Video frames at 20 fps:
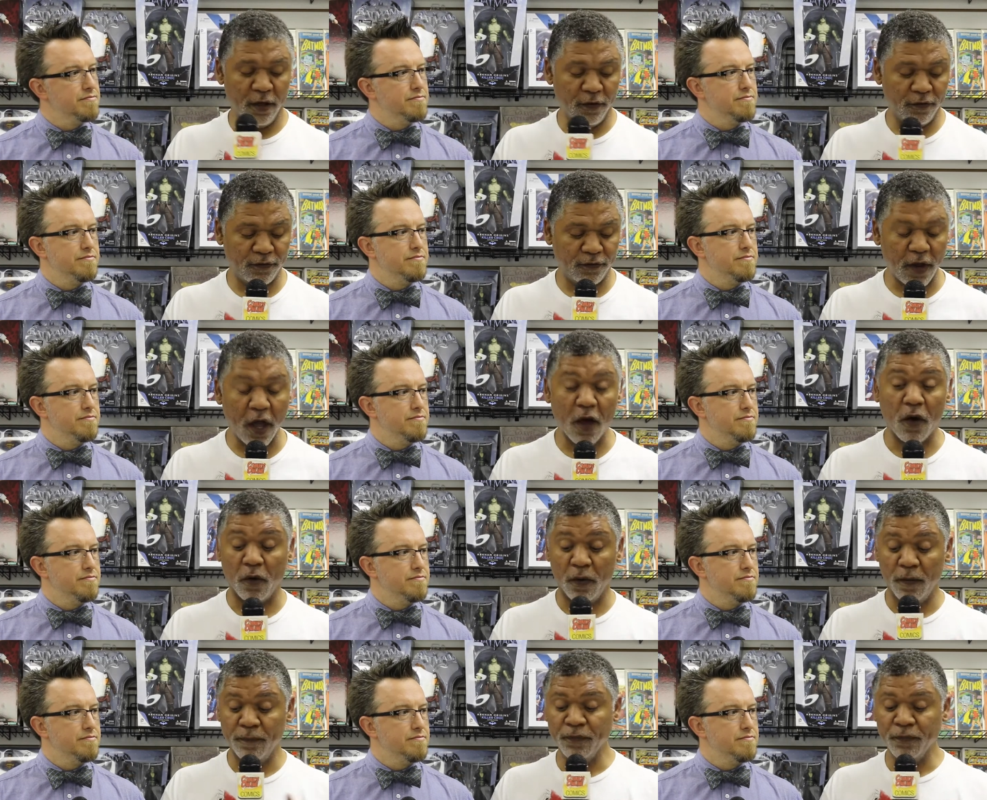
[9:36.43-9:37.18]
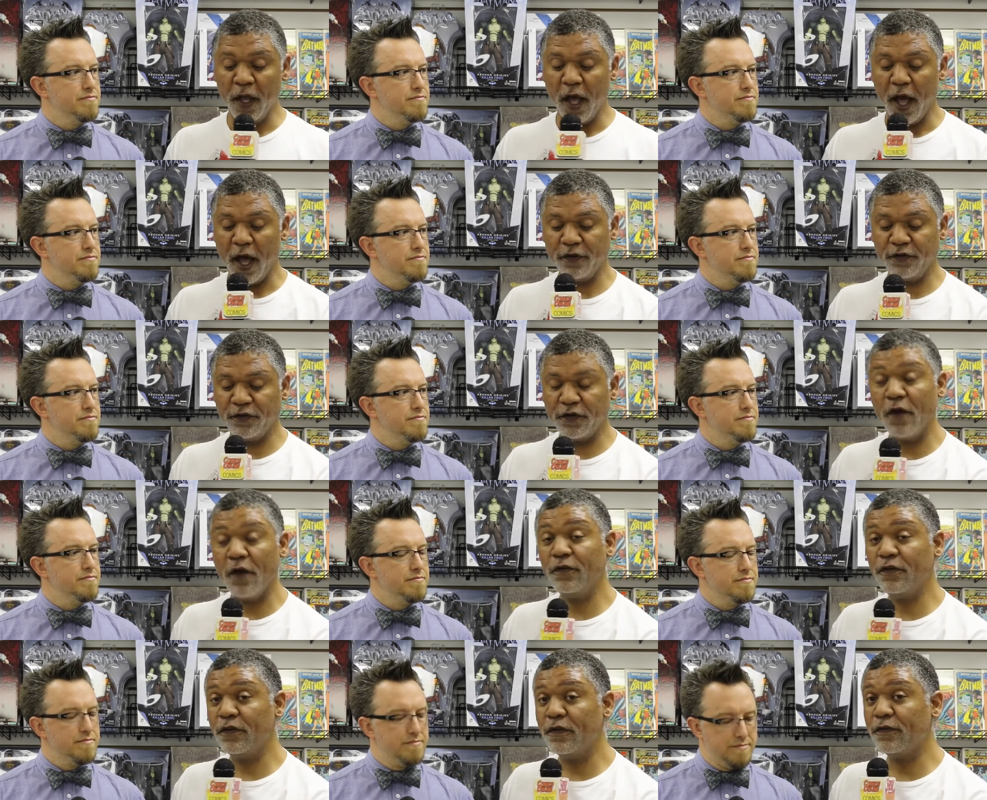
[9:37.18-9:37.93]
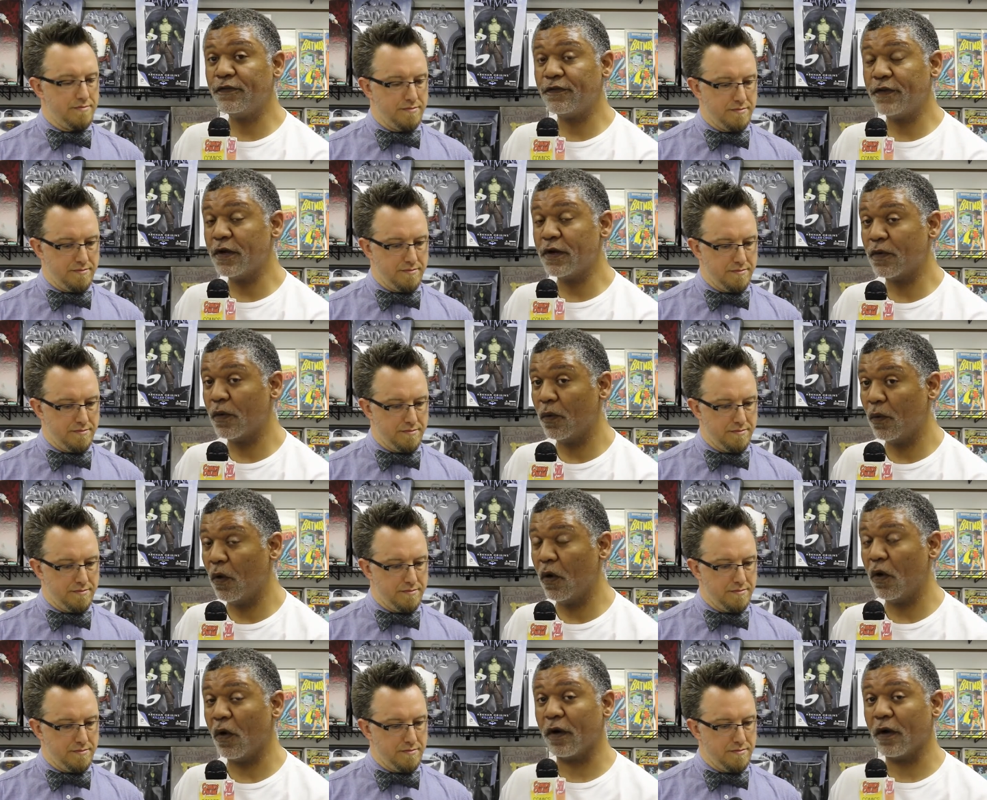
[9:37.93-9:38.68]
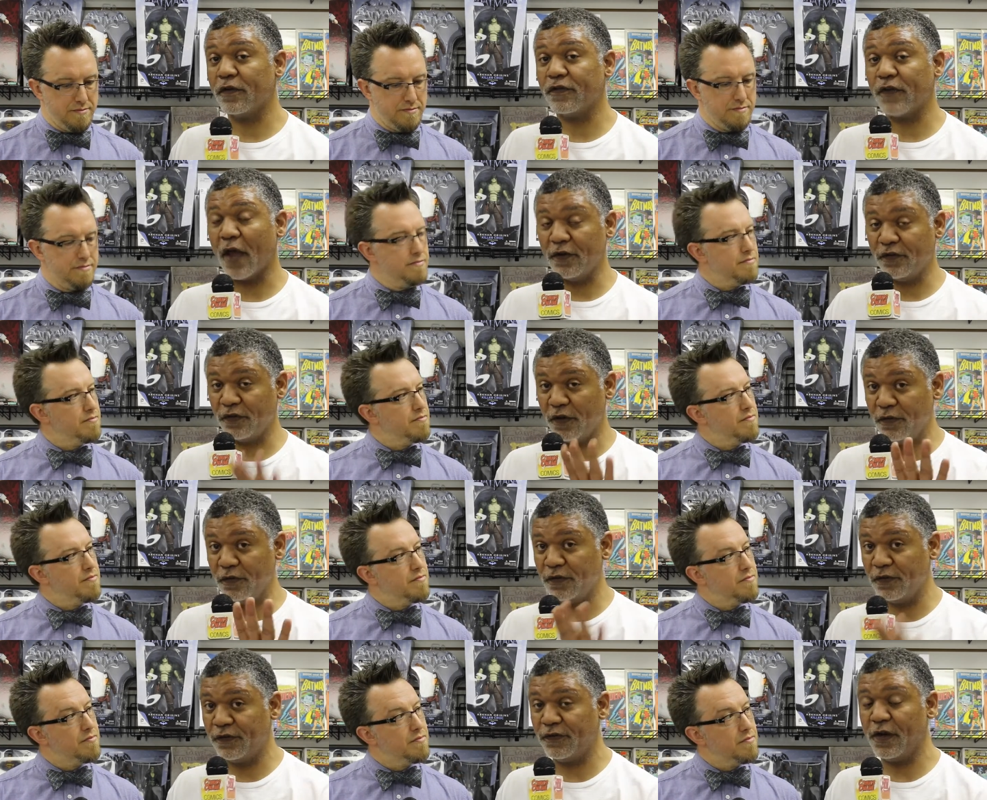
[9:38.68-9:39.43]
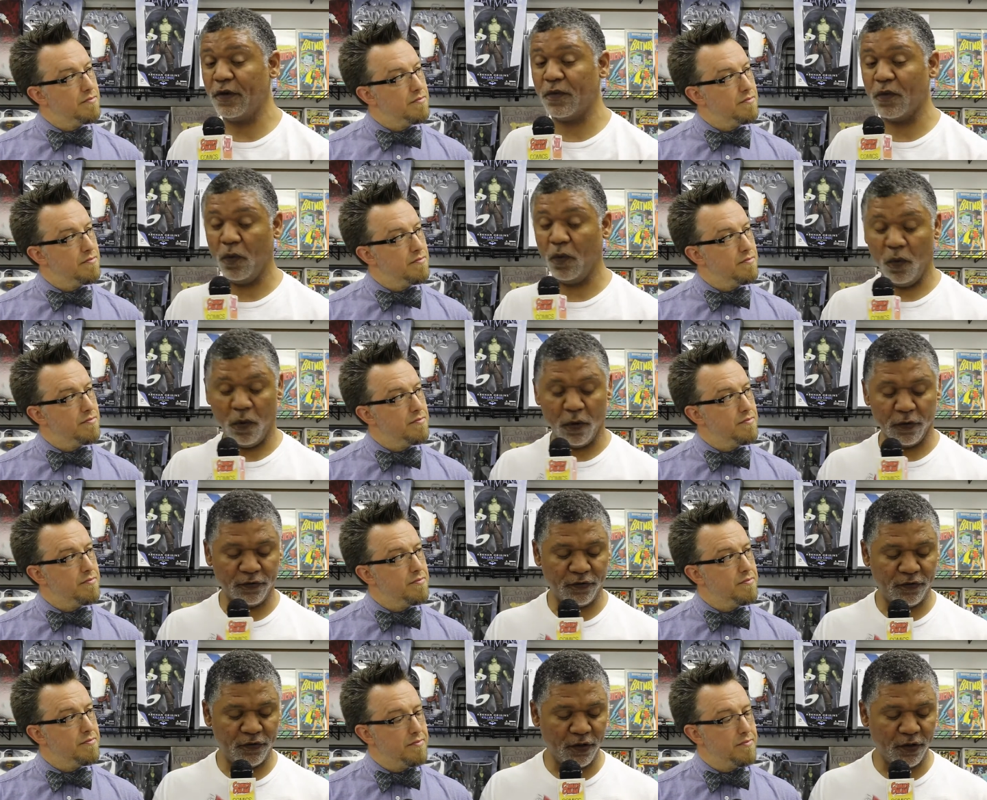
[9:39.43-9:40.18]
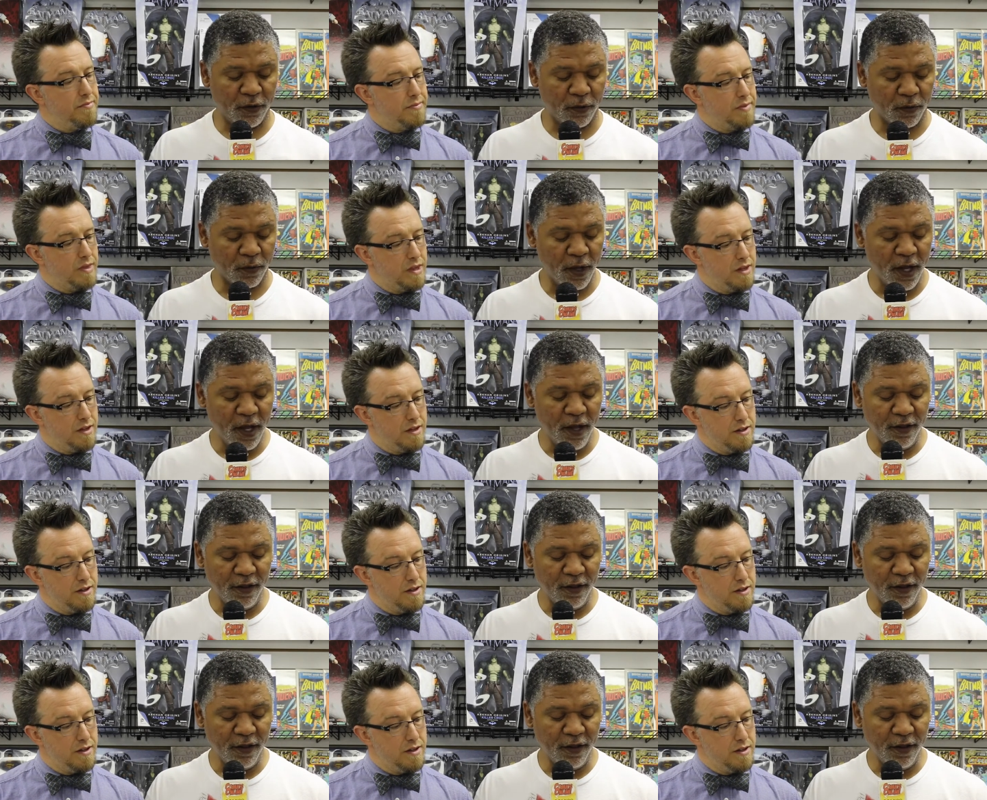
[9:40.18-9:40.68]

Speaker 1: So, I showed you Secret Wars. I showed you Secret Wars 2.